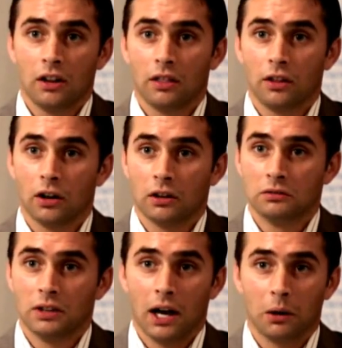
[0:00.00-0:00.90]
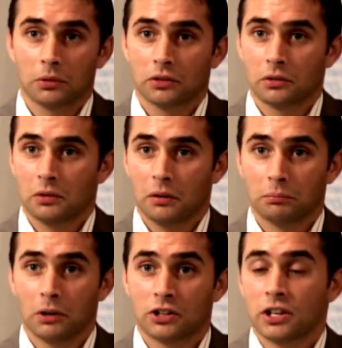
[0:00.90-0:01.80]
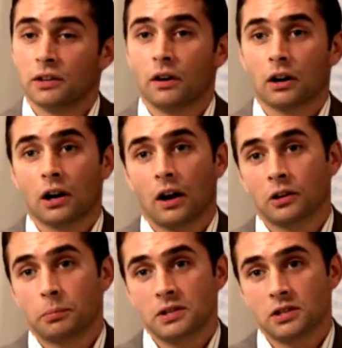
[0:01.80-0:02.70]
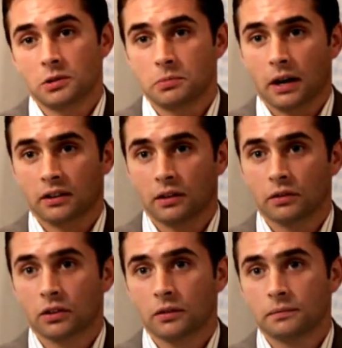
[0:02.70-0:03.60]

that helps achieve our clients' business objectives.